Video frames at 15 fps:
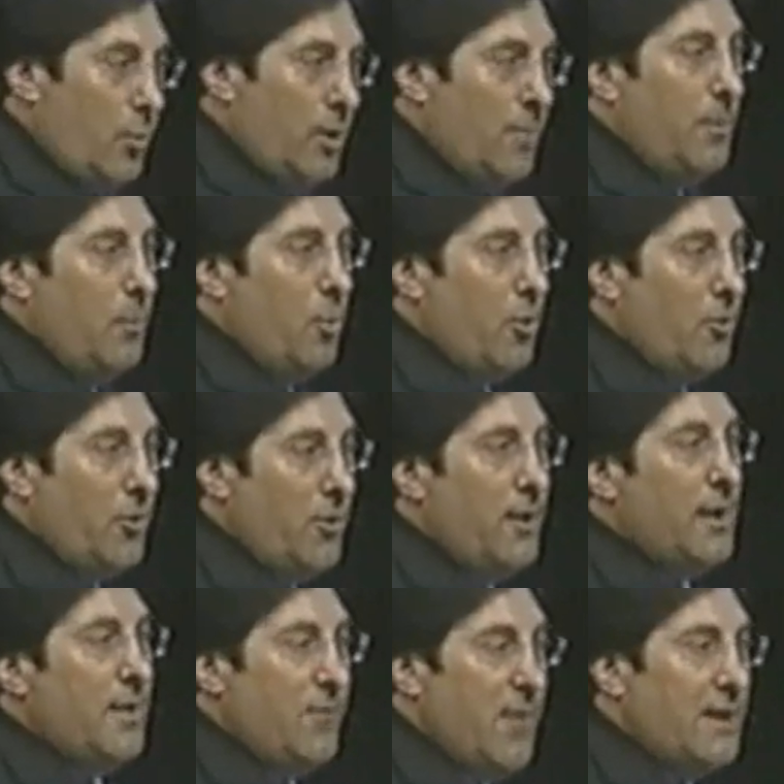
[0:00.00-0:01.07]
It would have been worth
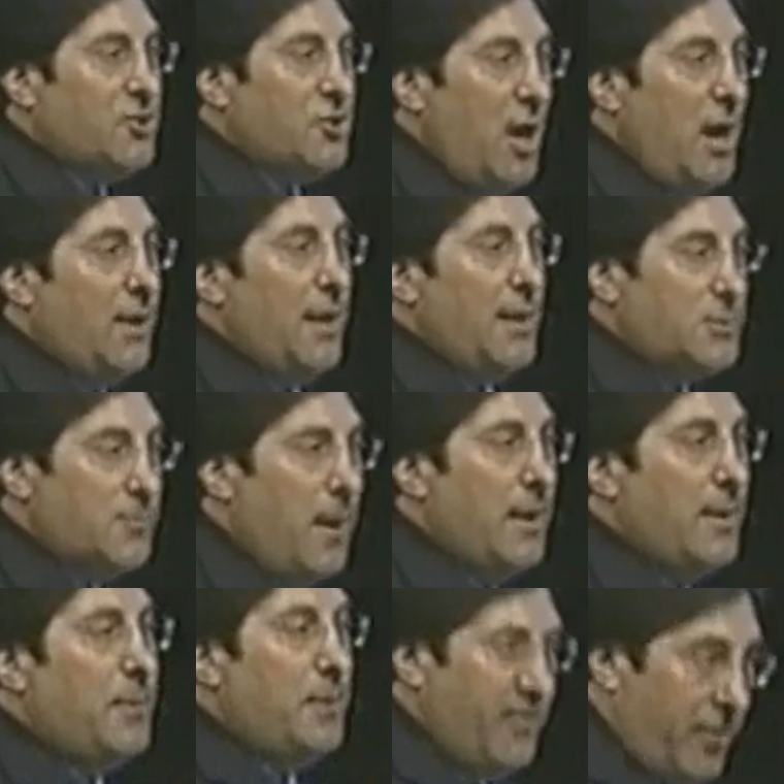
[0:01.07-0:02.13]
it if that child had
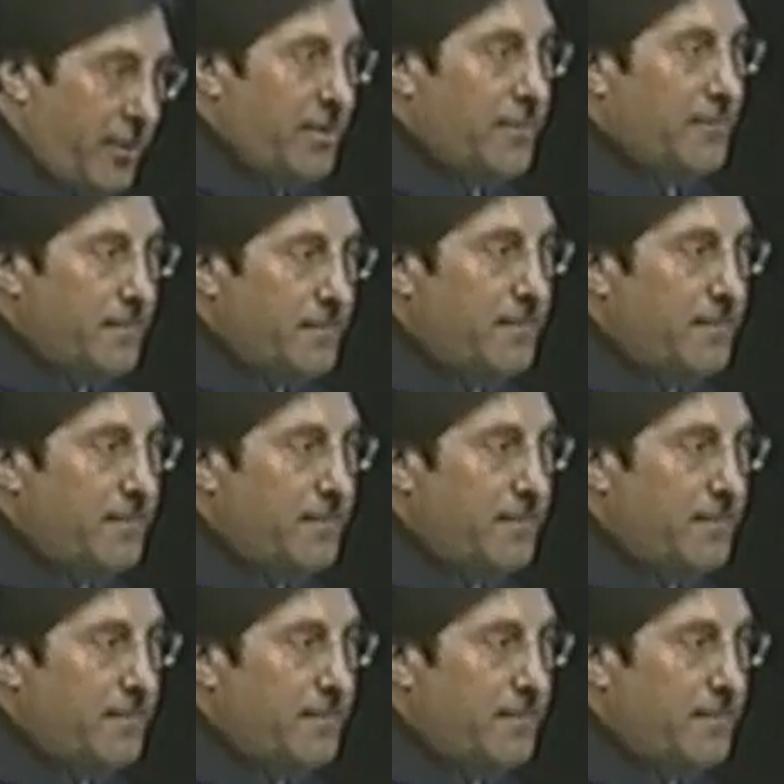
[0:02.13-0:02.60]
spina bifida.